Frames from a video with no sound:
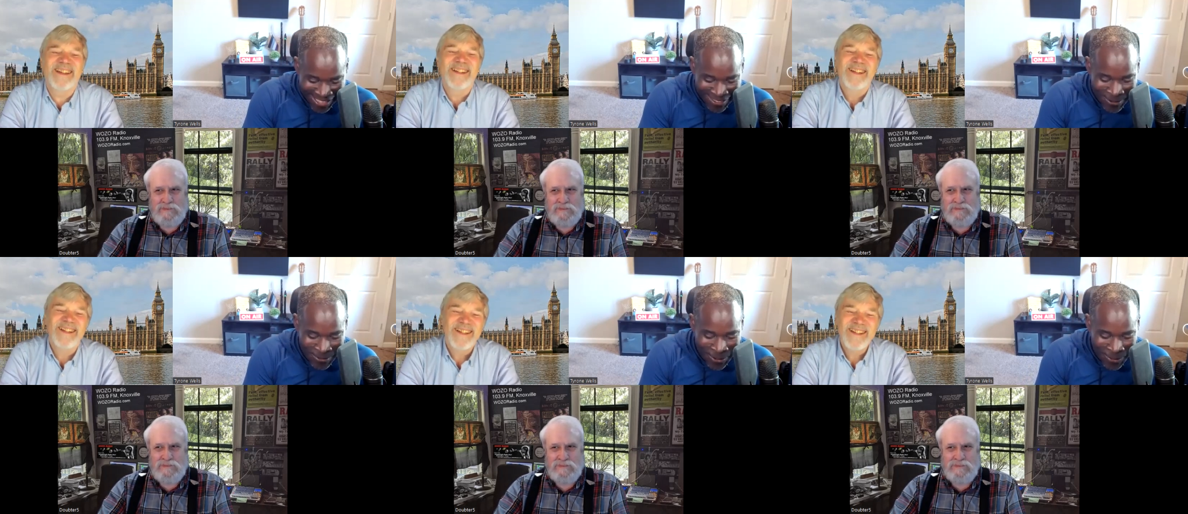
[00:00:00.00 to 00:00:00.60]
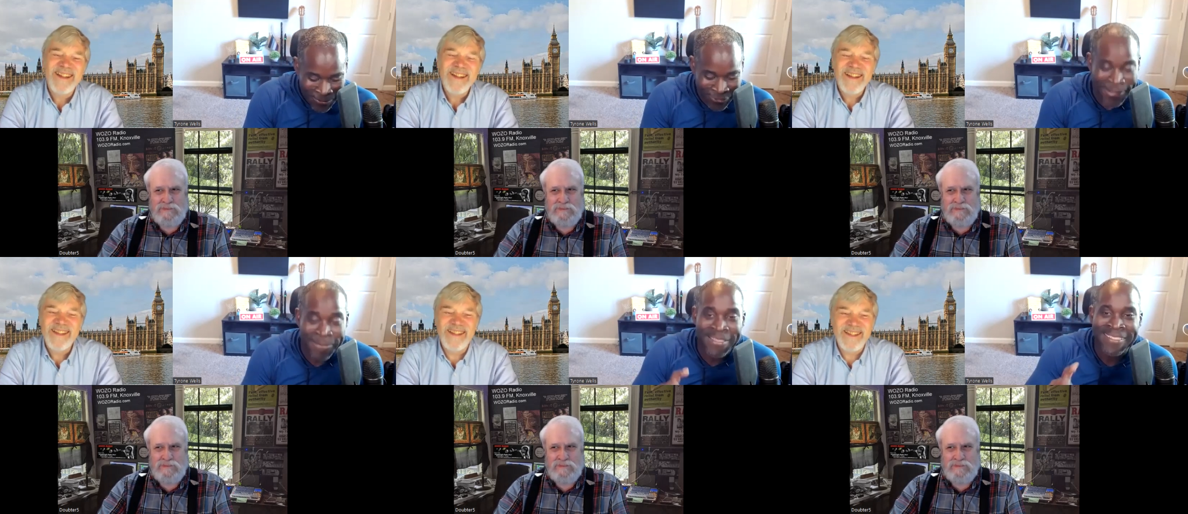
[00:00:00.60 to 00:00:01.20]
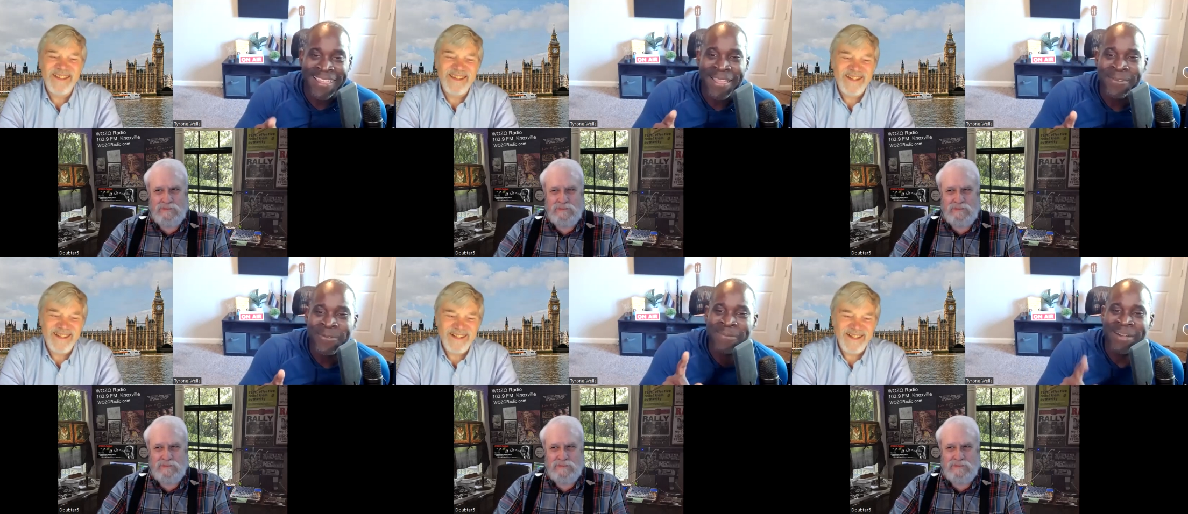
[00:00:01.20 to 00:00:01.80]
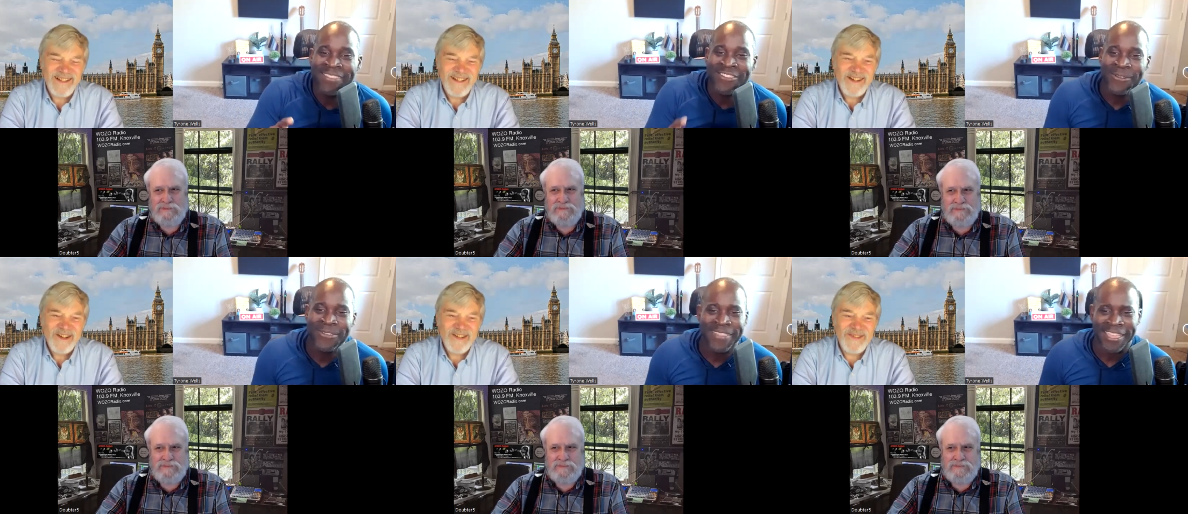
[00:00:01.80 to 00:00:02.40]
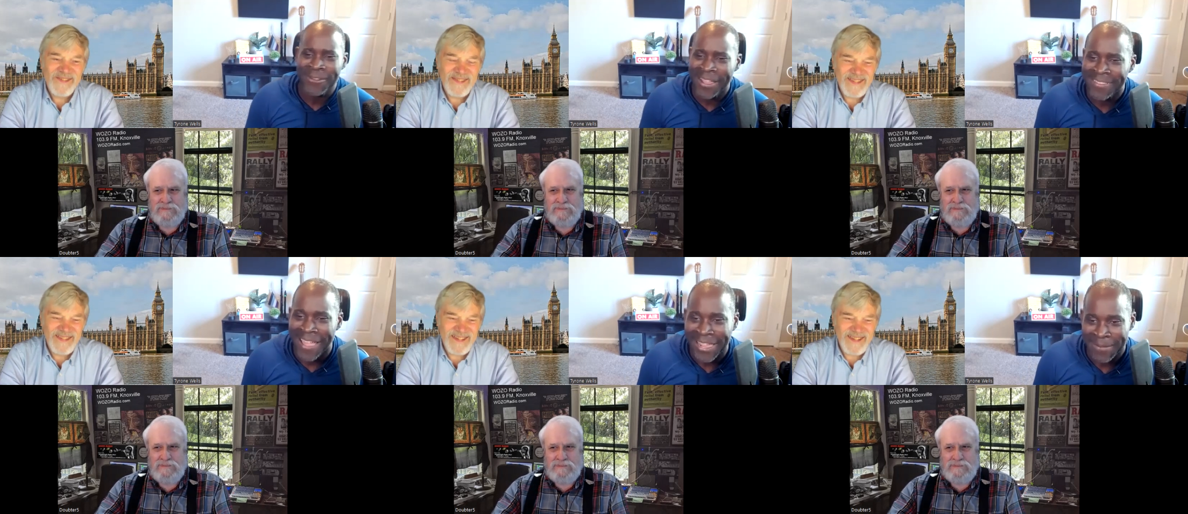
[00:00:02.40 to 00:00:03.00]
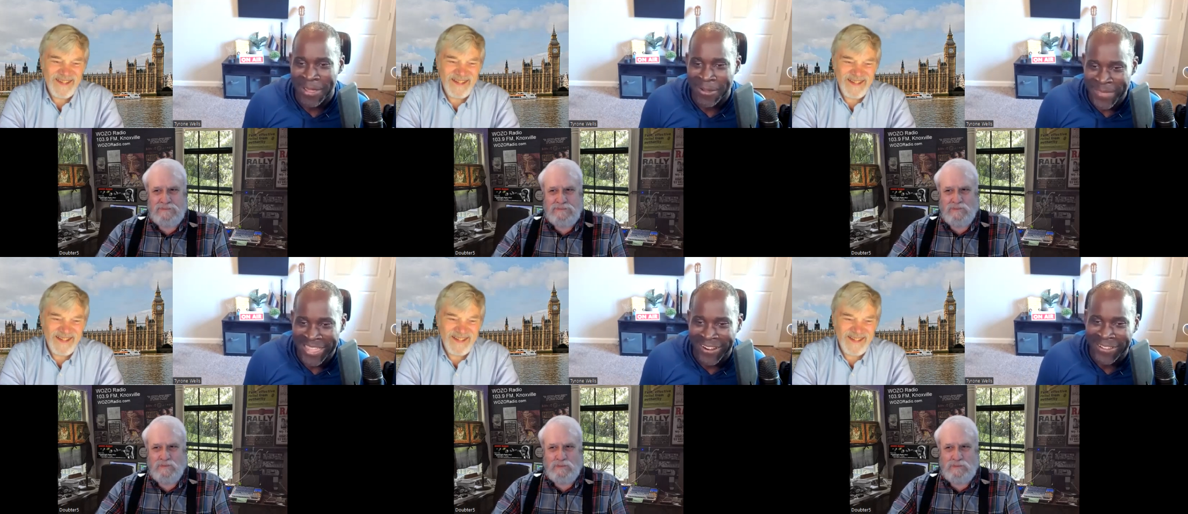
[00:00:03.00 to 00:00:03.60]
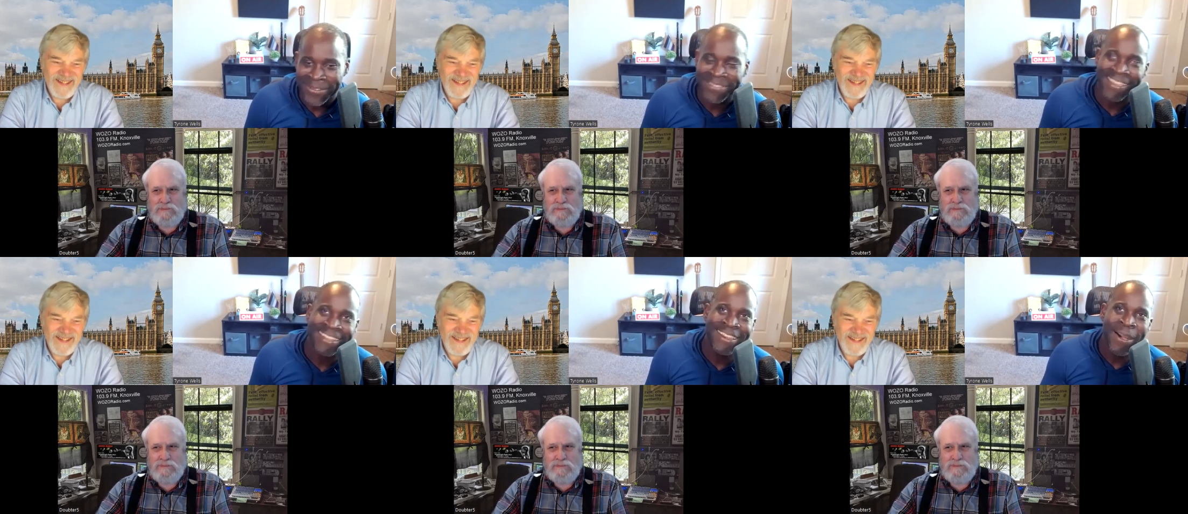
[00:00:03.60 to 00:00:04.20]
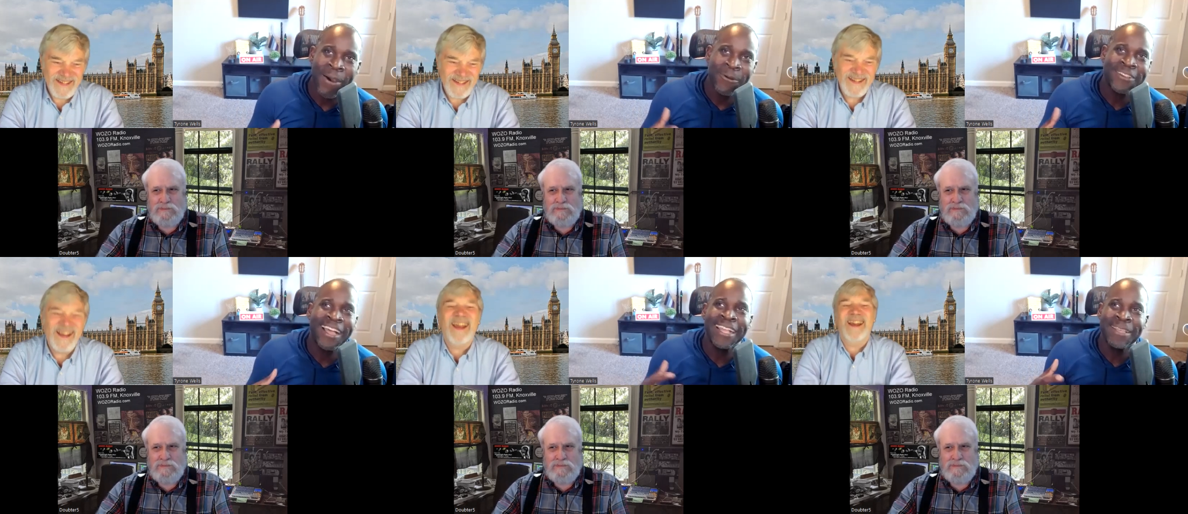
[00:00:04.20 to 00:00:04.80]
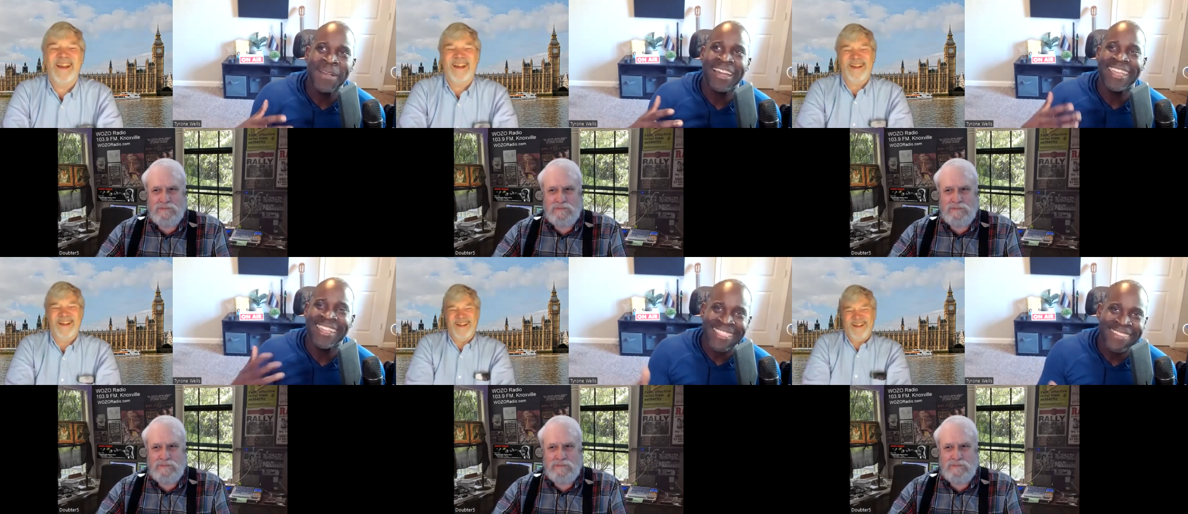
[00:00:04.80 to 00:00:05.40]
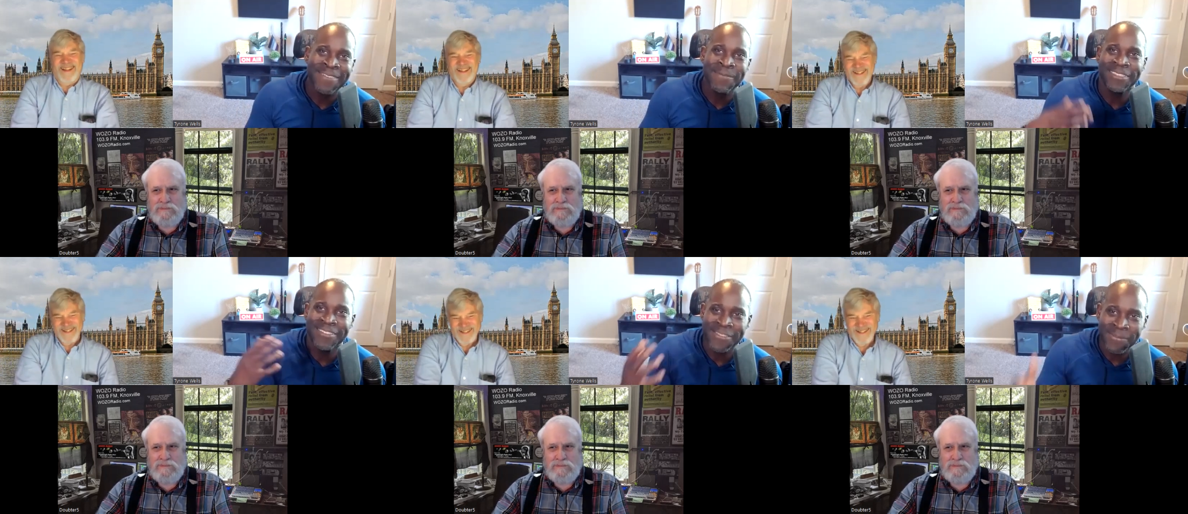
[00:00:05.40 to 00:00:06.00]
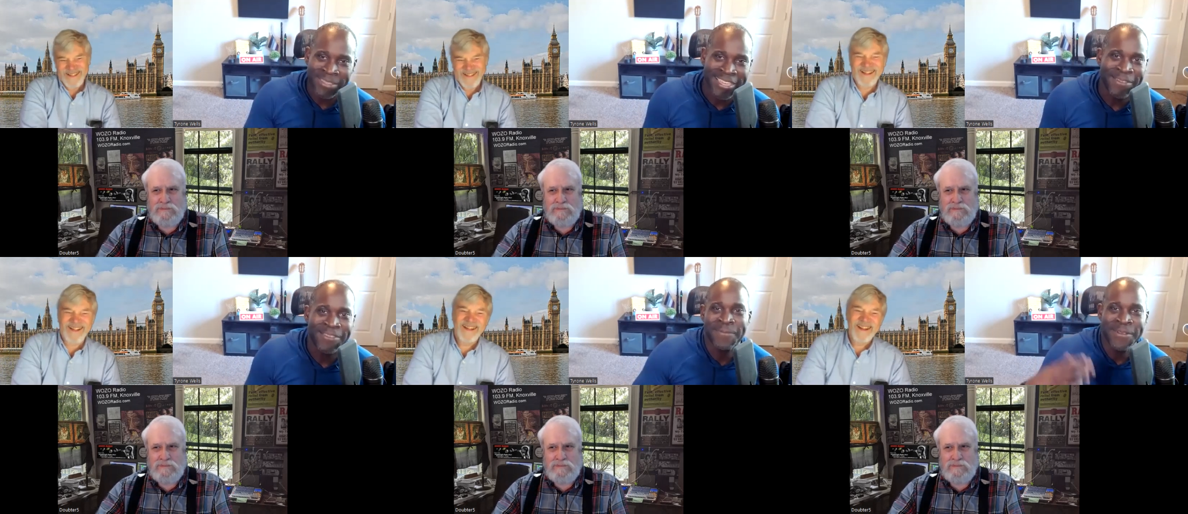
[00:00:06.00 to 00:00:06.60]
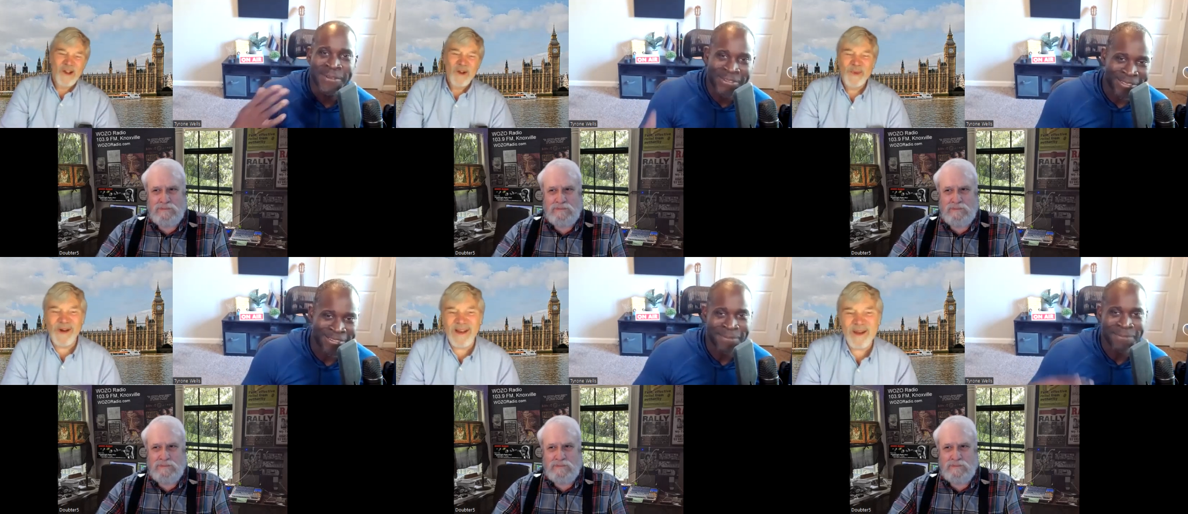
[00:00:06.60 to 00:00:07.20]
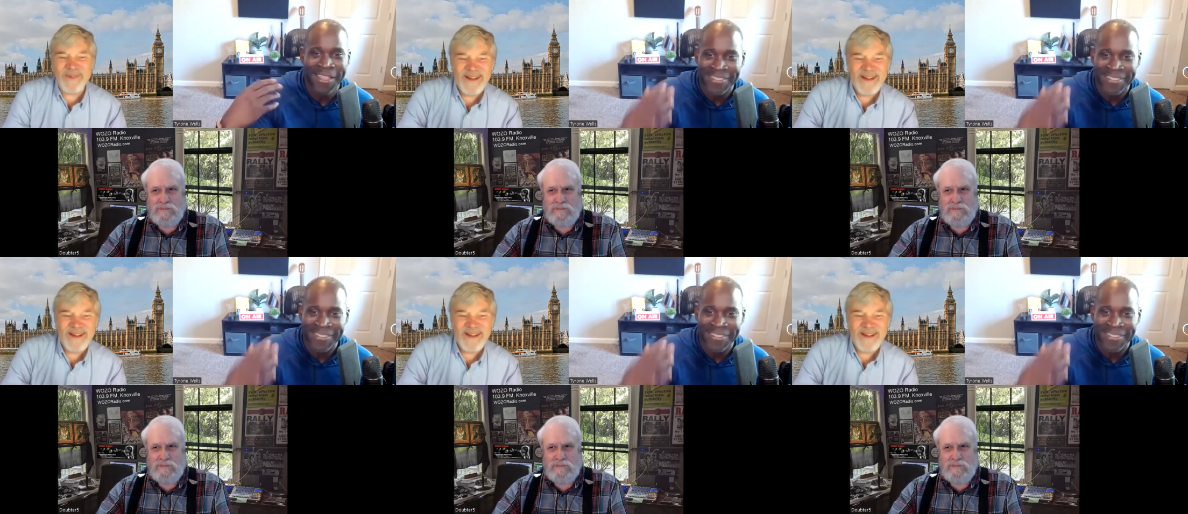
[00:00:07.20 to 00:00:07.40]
Speaker 1: you know, some of the times when I'm on the show, she's like, "You're not talking about me, are you?" It's like, no, we're talking about atheism, religious beliefs, spiritual well, let,